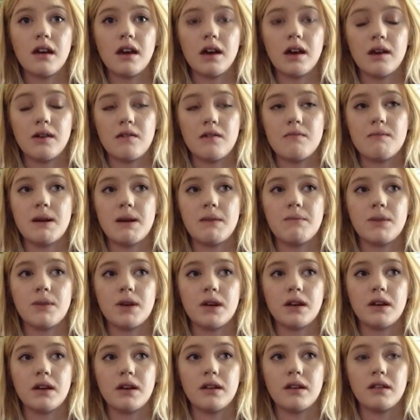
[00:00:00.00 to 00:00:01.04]
I
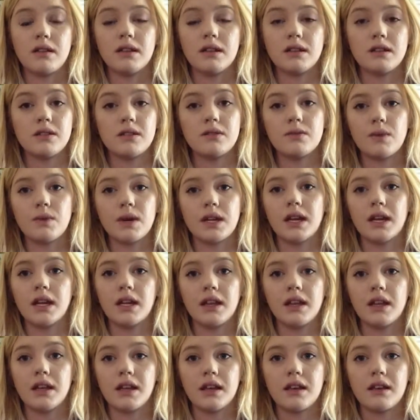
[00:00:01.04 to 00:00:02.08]
remember, and this is when
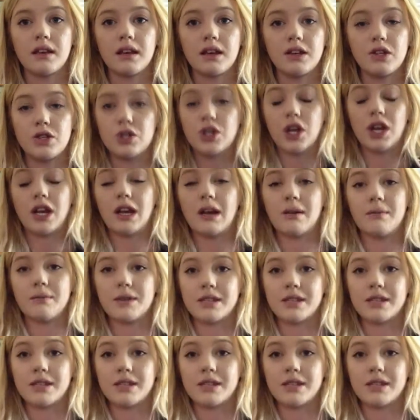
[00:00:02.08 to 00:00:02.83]
I shut up,